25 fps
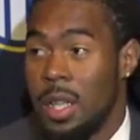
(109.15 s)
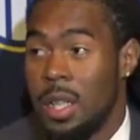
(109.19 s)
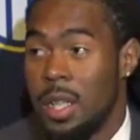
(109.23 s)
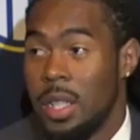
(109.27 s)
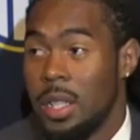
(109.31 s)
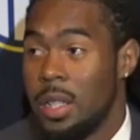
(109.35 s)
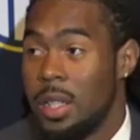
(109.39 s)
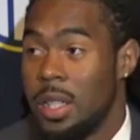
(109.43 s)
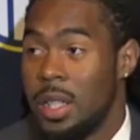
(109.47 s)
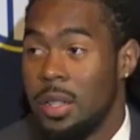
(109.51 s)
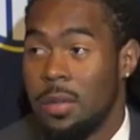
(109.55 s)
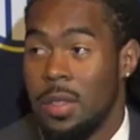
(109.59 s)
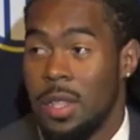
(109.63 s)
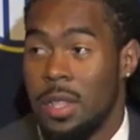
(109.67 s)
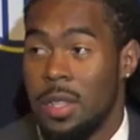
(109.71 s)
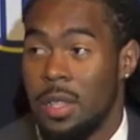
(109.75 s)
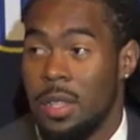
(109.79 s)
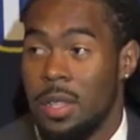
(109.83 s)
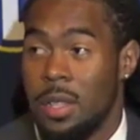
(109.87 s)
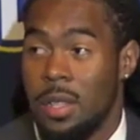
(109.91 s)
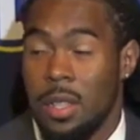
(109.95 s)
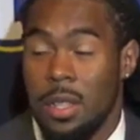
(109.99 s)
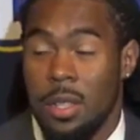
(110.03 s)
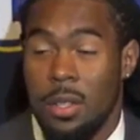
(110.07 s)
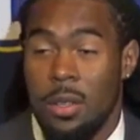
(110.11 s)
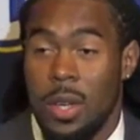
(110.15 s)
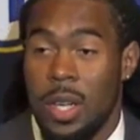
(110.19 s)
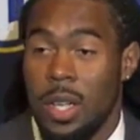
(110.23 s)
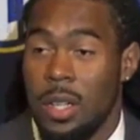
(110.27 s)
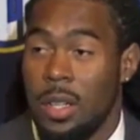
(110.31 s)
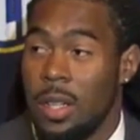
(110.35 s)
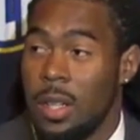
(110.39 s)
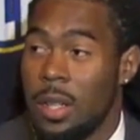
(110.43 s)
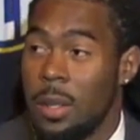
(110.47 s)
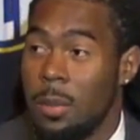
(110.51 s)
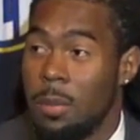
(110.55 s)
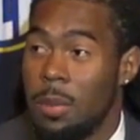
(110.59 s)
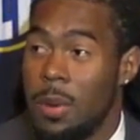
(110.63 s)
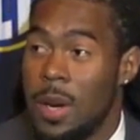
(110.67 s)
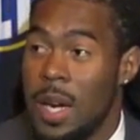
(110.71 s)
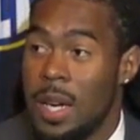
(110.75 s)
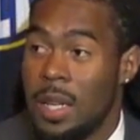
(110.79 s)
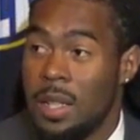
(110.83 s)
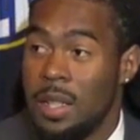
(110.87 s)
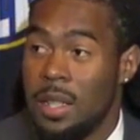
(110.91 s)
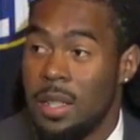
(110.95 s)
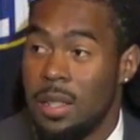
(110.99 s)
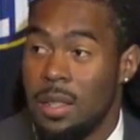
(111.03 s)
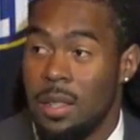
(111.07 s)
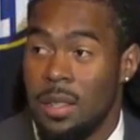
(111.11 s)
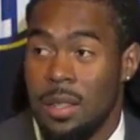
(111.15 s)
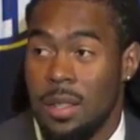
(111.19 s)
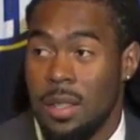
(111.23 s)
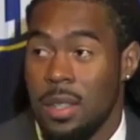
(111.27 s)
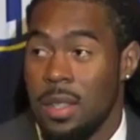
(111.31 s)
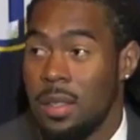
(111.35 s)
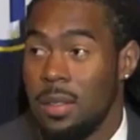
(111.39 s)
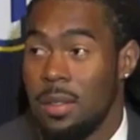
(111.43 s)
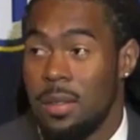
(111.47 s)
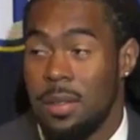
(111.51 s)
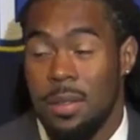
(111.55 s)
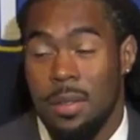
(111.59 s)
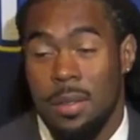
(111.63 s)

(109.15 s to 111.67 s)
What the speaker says: He gives us a great look in practice.